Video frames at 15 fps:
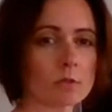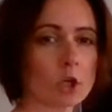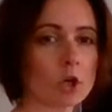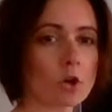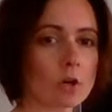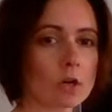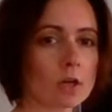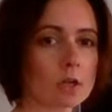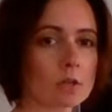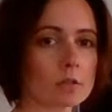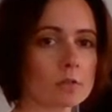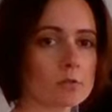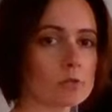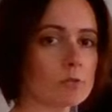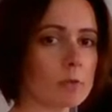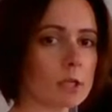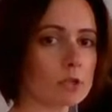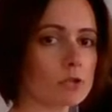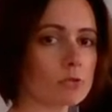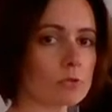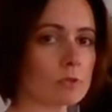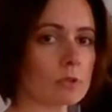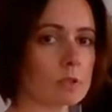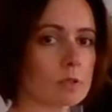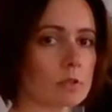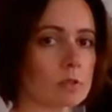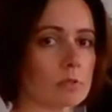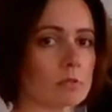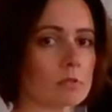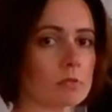cook to make sure
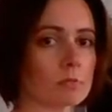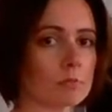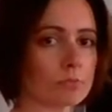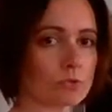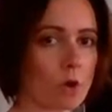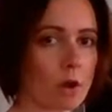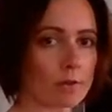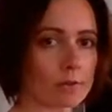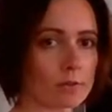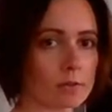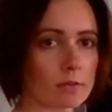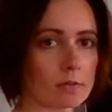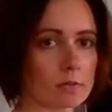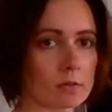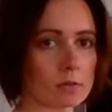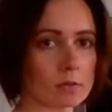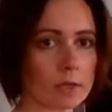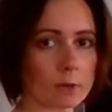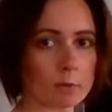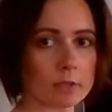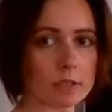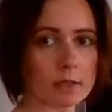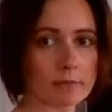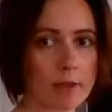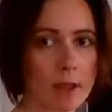that the broth, the liquid,